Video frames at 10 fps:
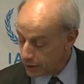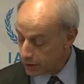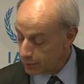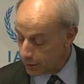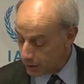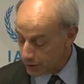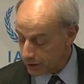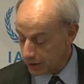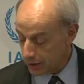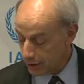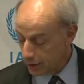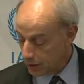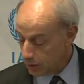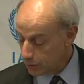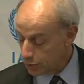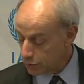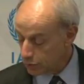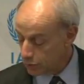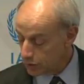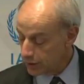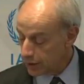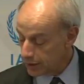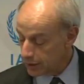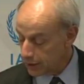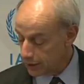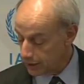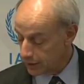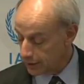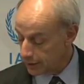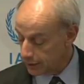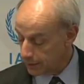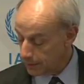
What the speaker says: and parsley produced in Asahi City.